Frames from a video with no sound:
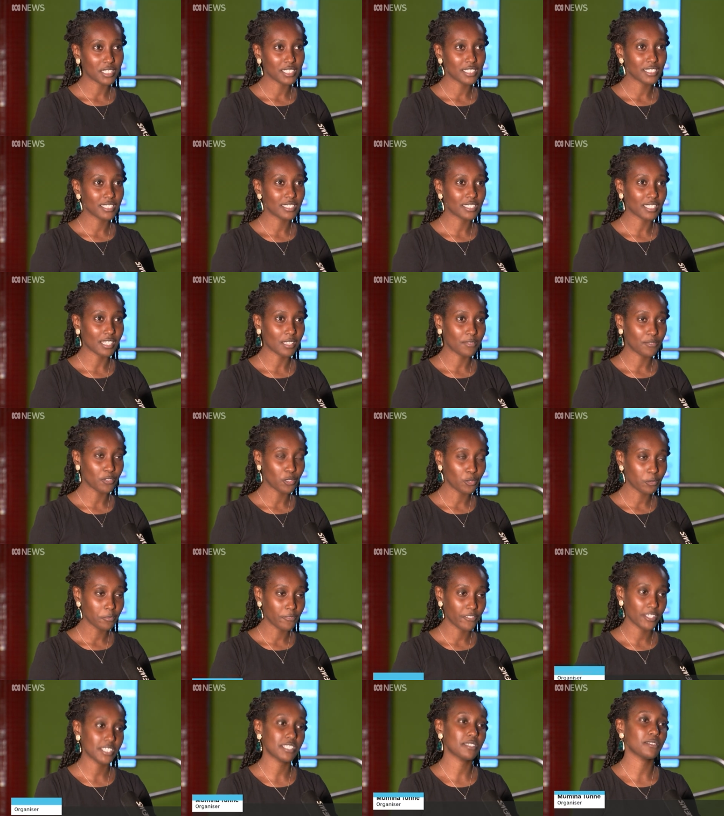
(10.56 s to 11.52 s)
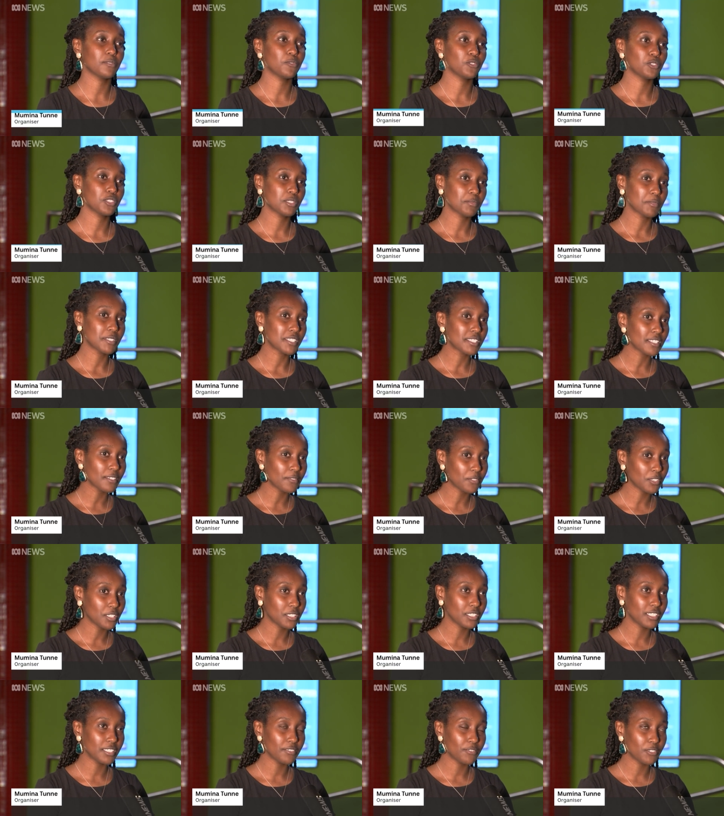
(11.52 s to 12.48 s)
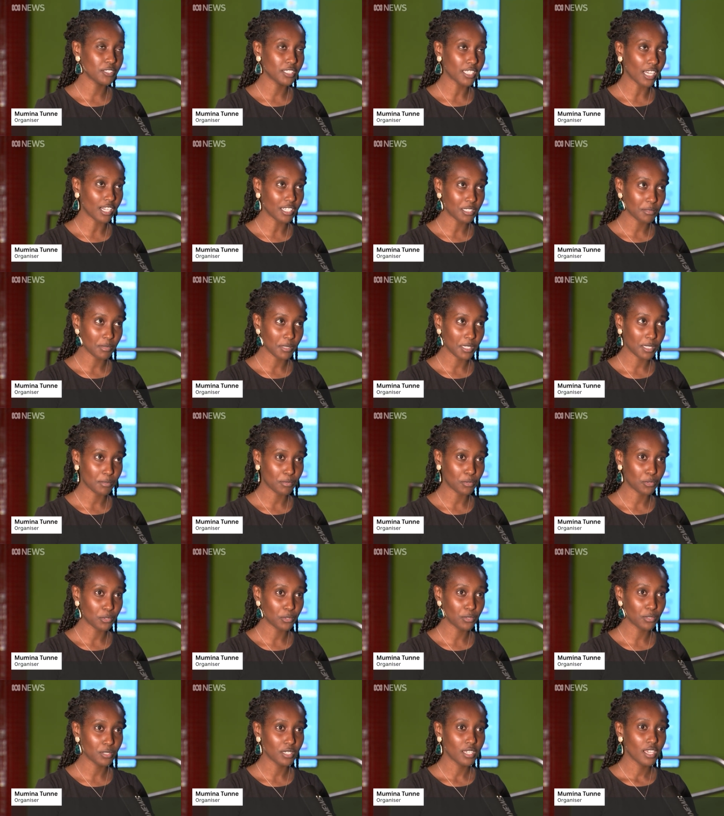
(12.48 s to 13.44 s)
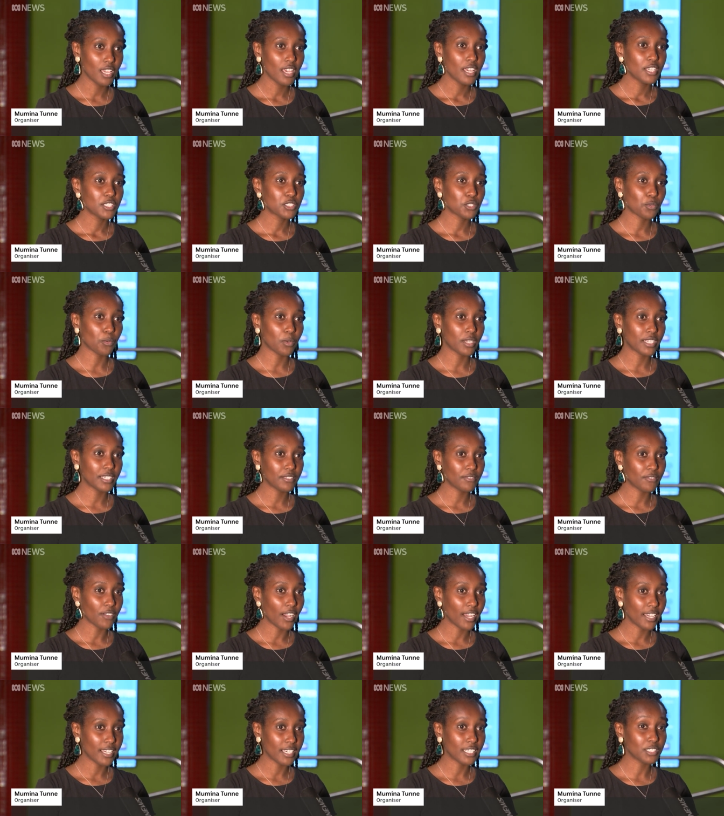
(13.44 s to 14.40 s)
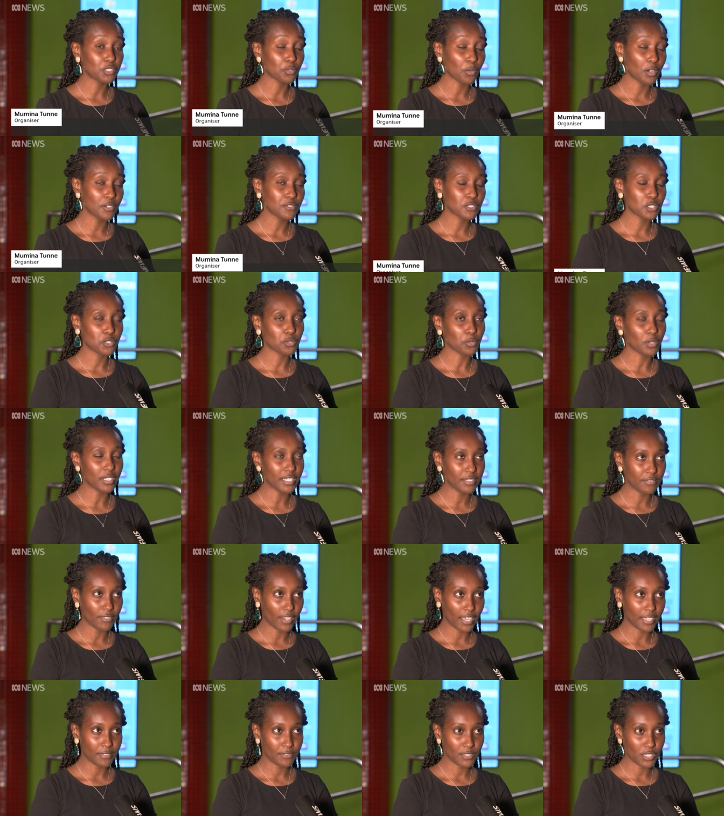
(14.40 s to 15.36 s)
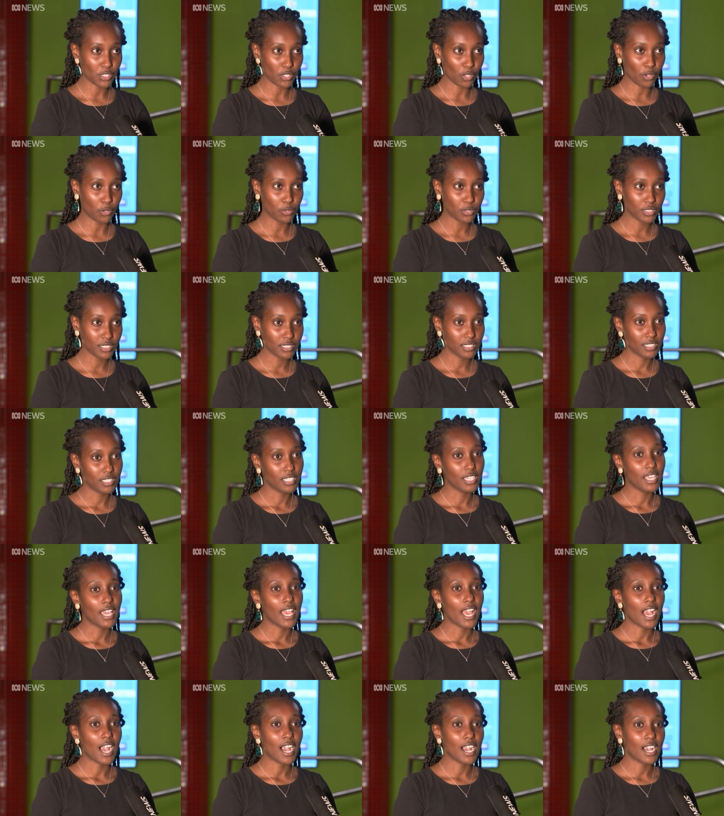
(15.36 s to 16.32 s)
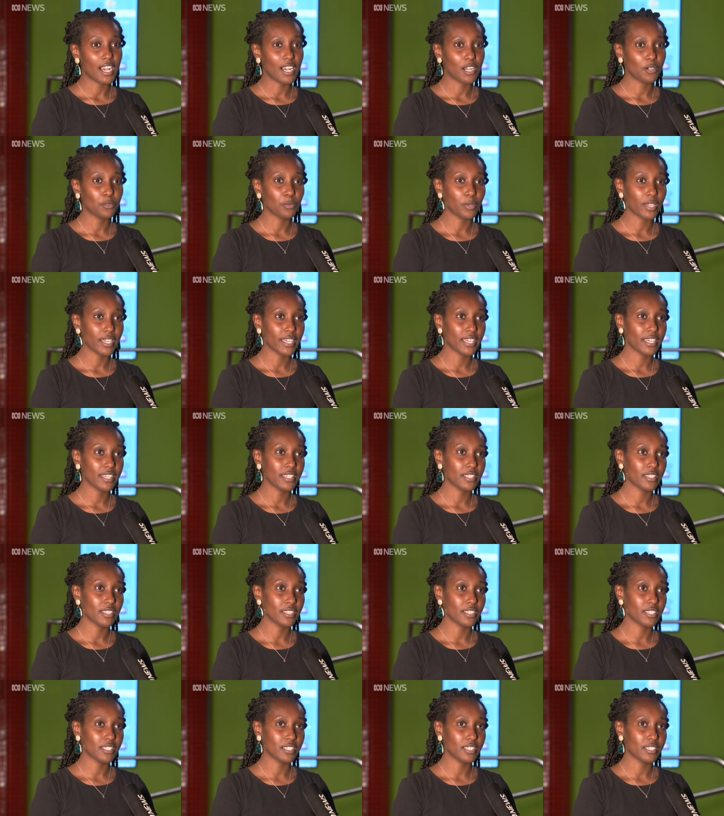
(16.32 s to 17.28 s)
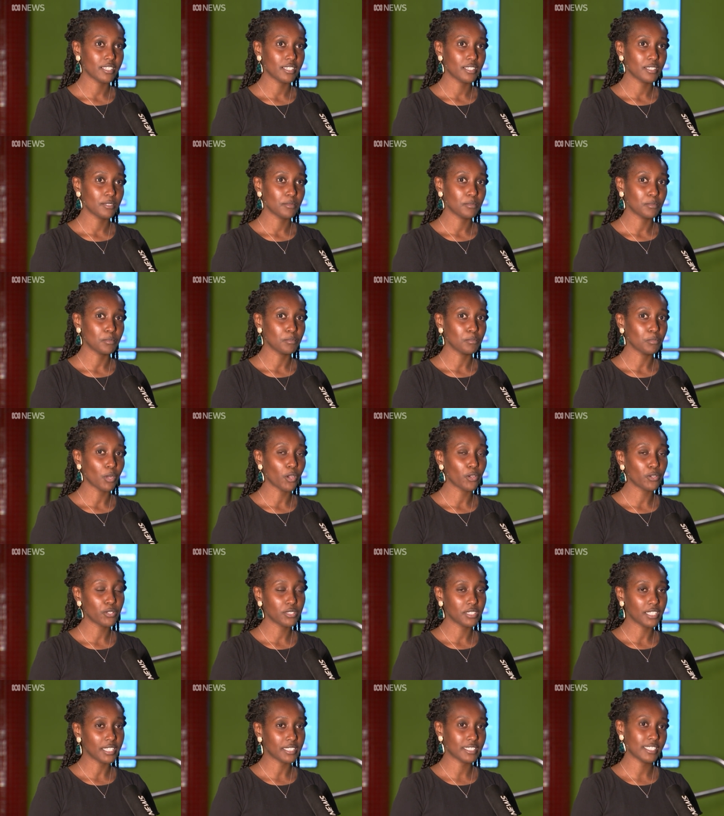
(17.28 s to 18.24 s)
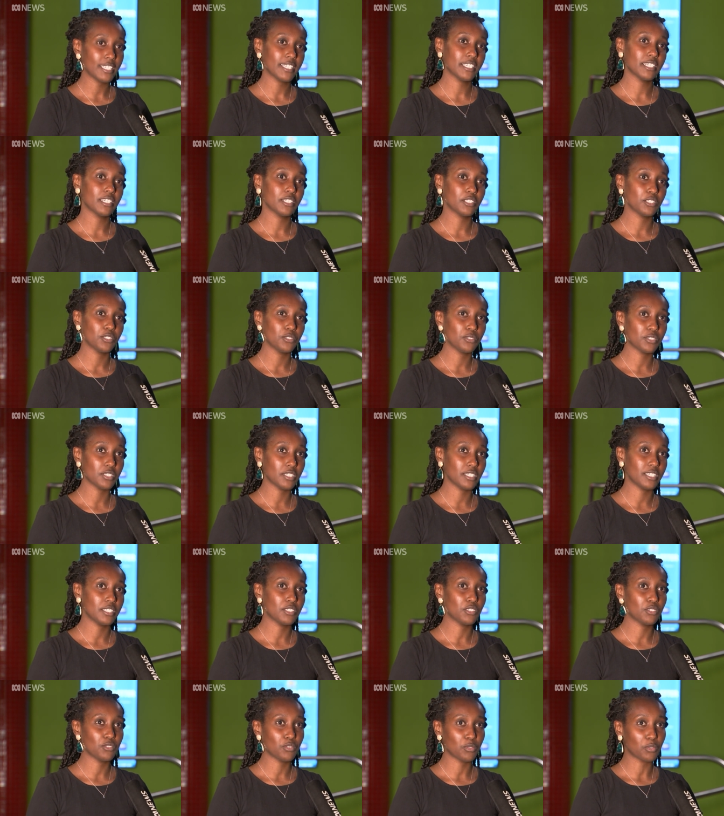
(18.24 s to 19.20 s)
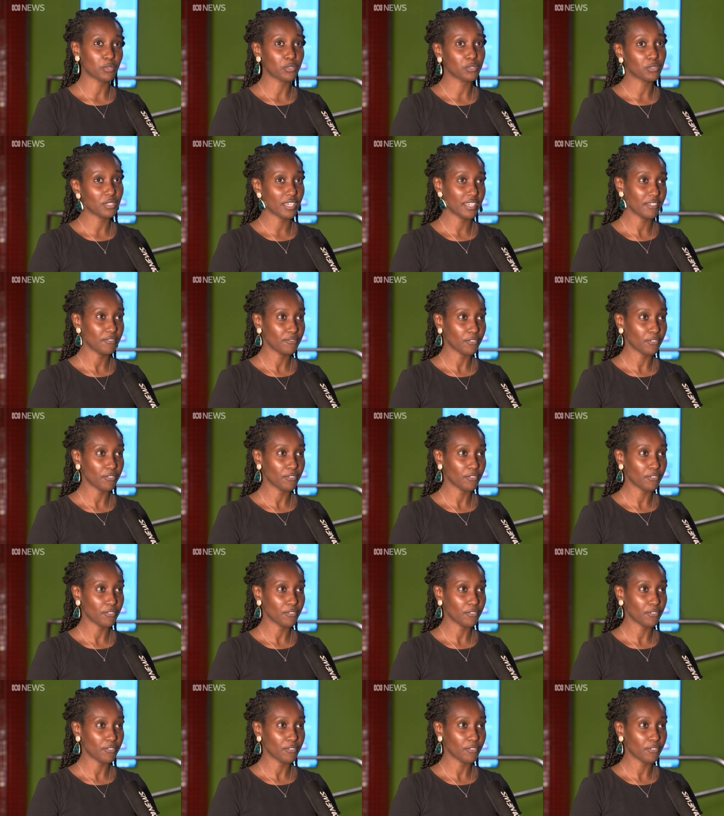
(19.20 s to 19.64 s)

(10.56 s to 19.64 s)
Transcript: is a film festival specifically for young people 12 to 25 years old, where the mode that they're going to use it is through their